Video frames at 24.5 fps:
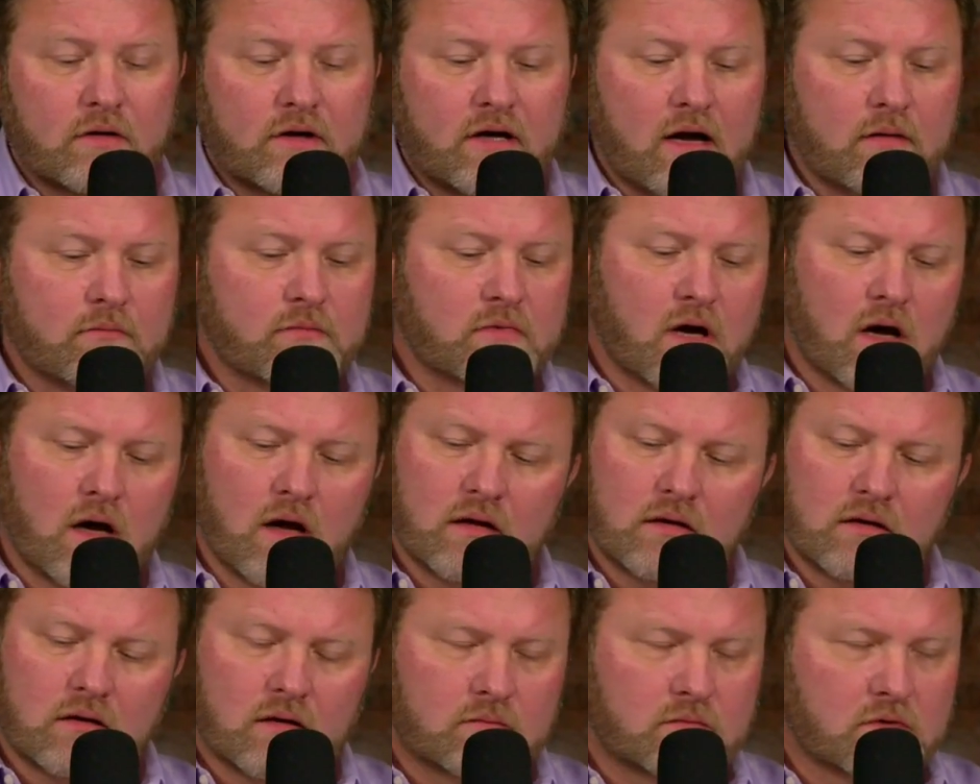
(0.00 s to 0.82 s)
I'm
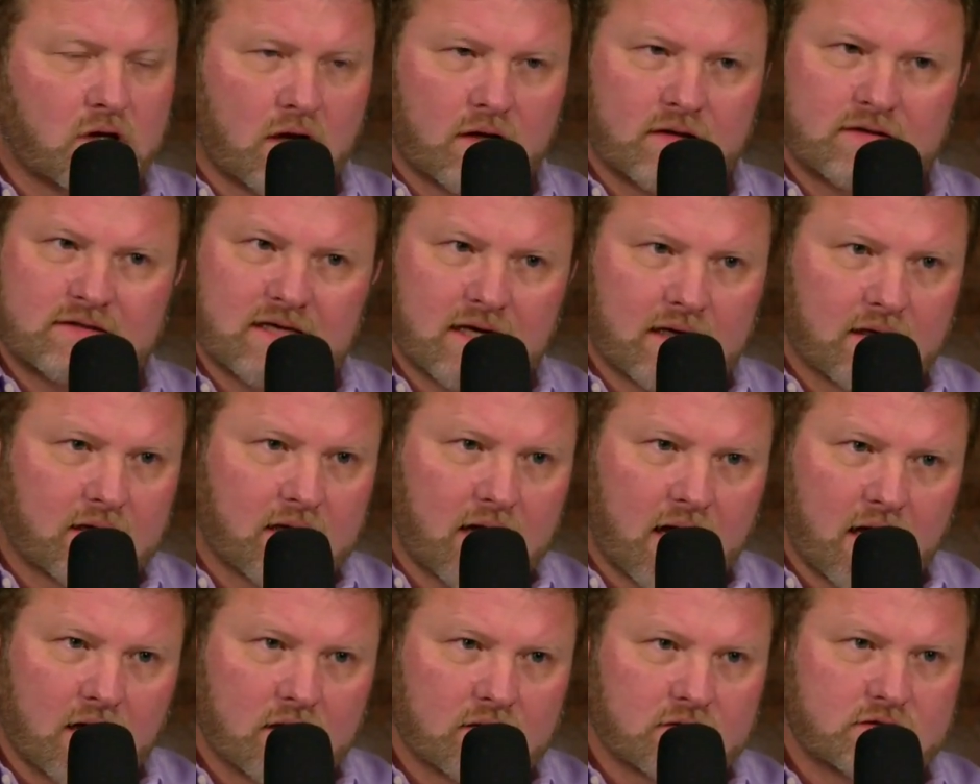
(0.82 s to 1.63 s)
not a tech
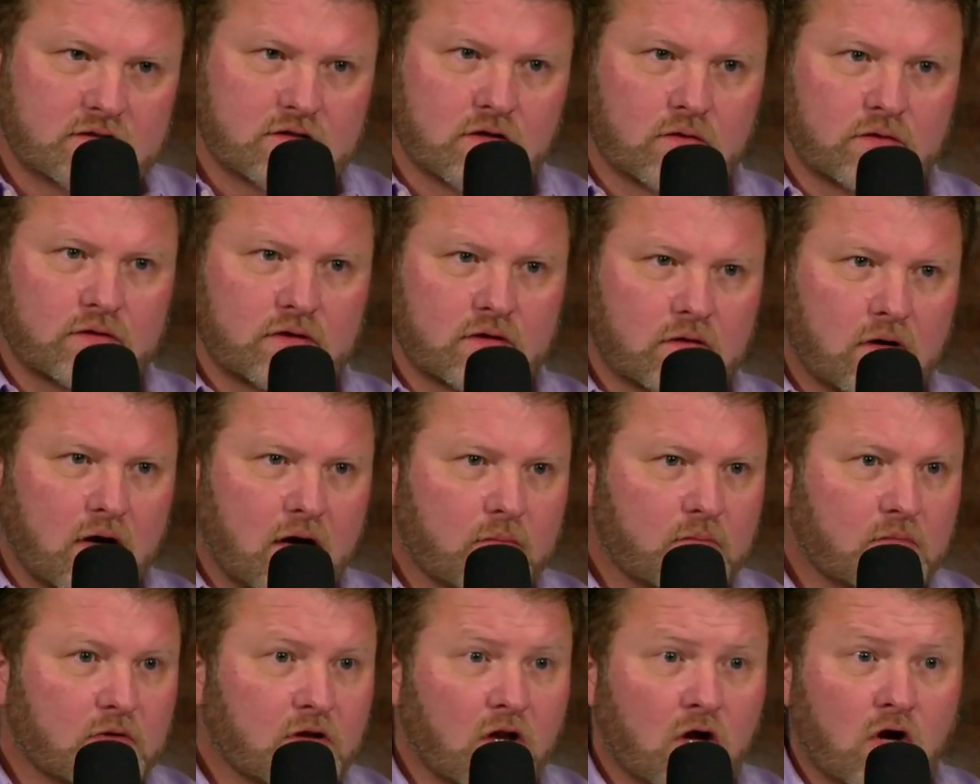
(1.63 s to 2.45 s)
guy. So,
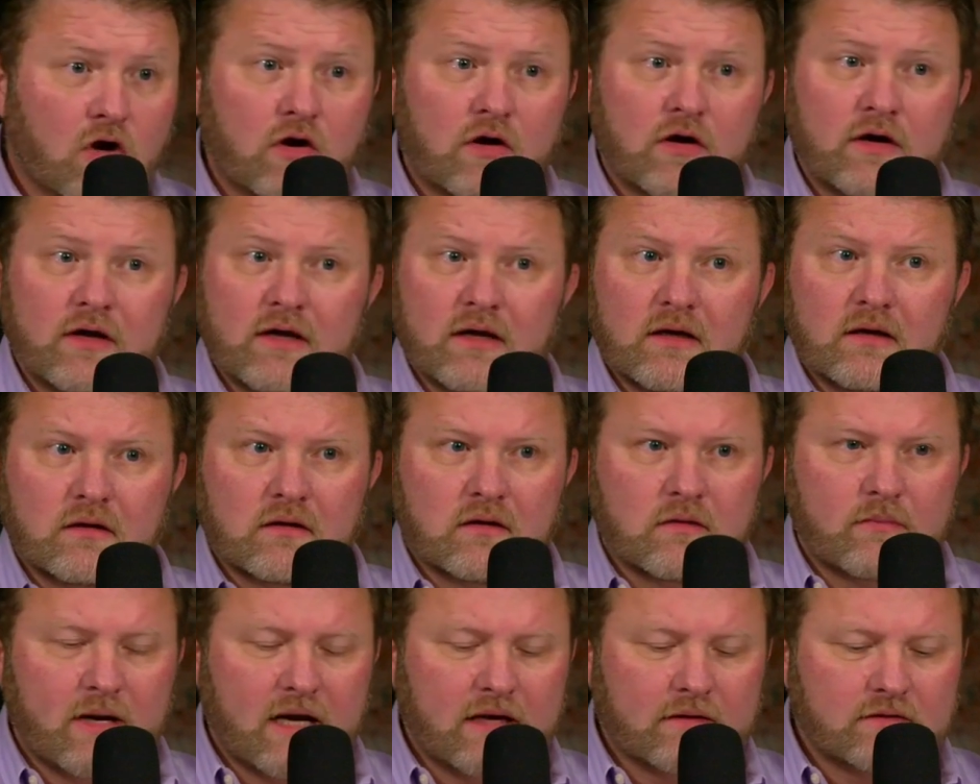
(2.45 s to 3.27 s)
I'm
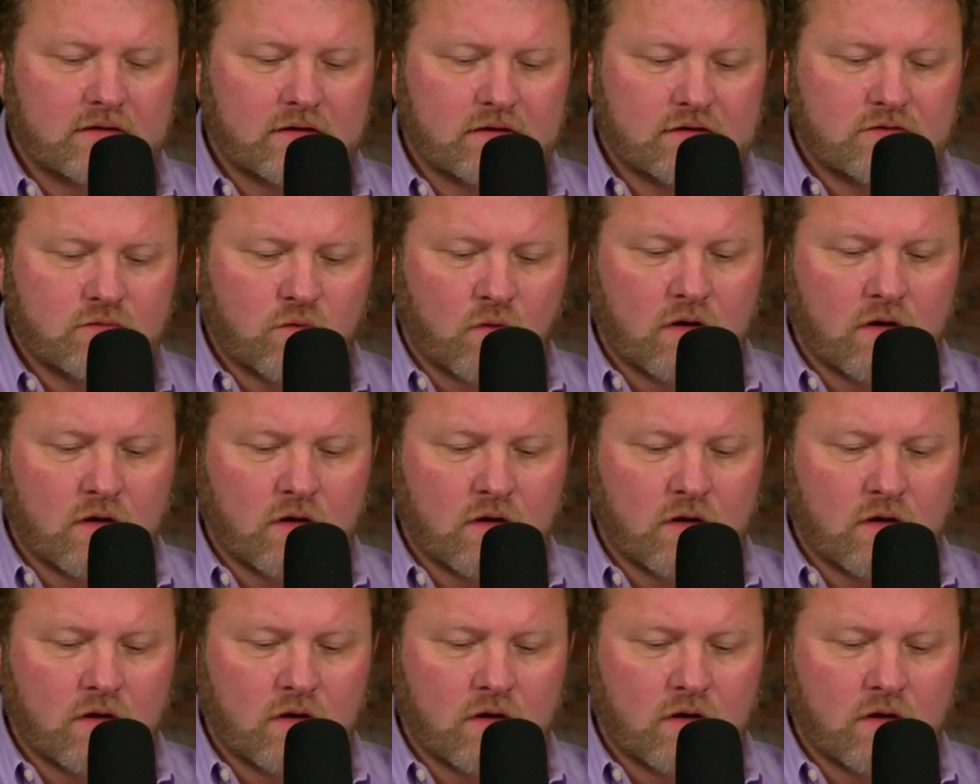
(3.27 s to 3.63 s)
learning about this.